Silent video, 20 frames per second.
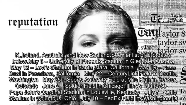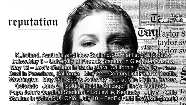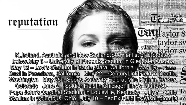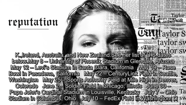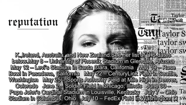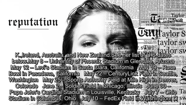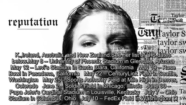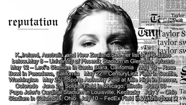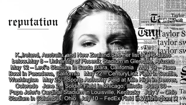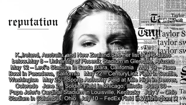
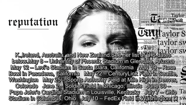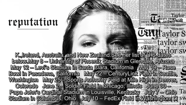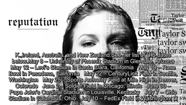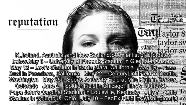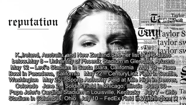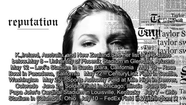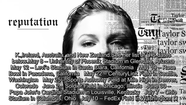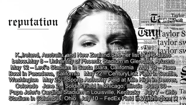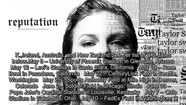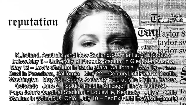
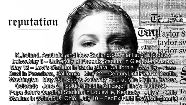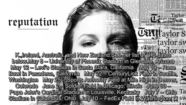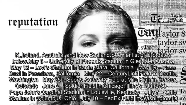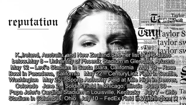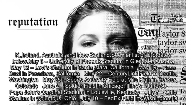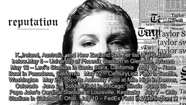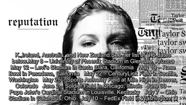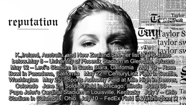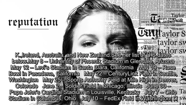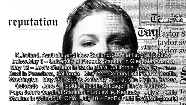
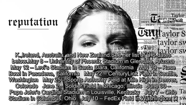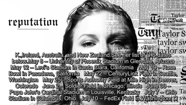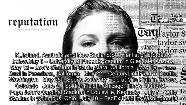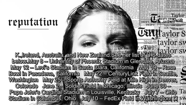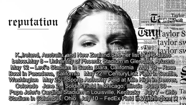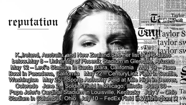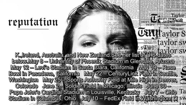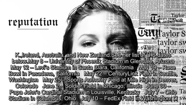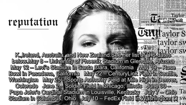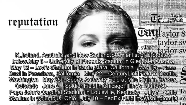
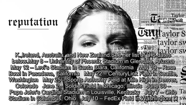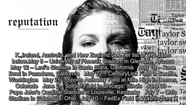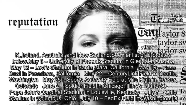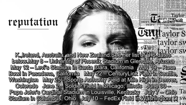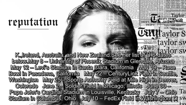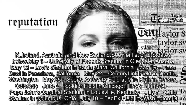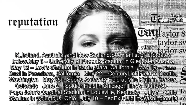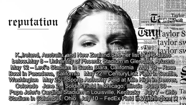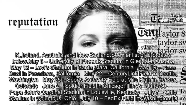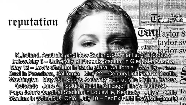
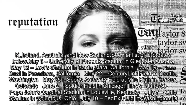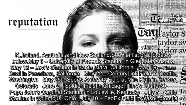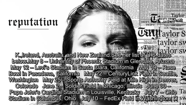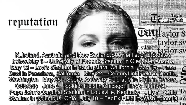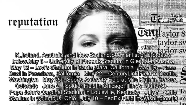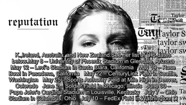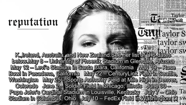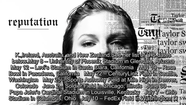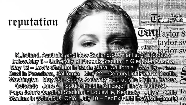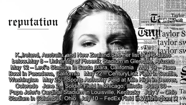
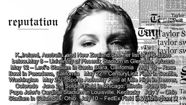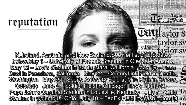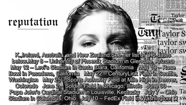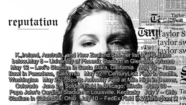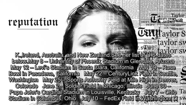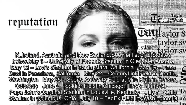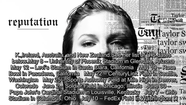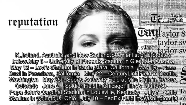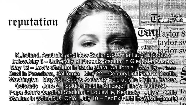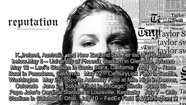(no one is talking)